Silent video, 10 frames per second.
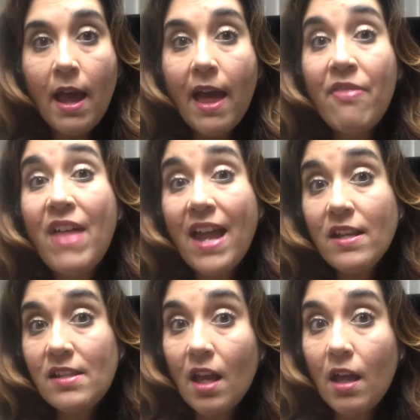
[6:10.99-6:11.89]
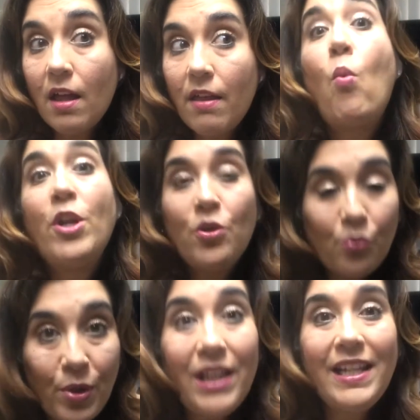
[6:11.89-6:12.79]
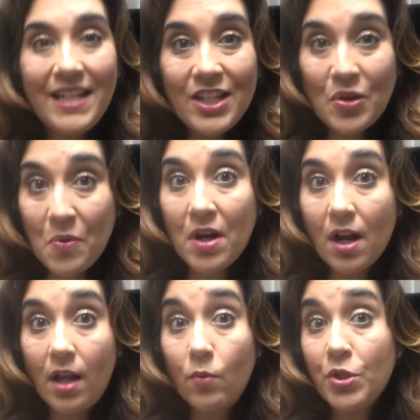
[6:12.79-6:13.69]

And that is what you really need to work on.